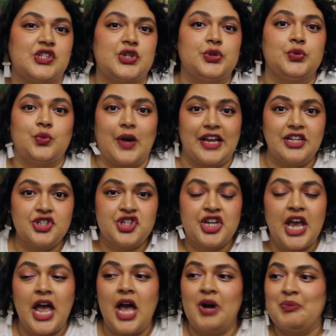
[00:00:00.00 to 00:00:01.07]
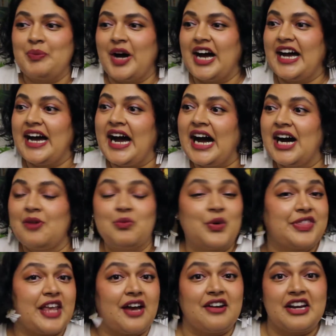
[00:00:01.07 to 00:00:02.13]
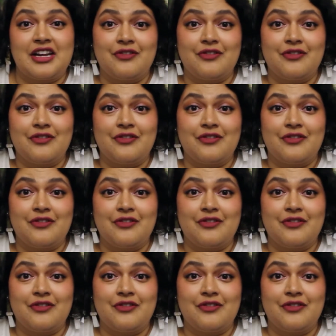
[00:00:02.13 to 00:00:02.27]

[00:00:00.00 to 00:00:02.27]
you wish. But without any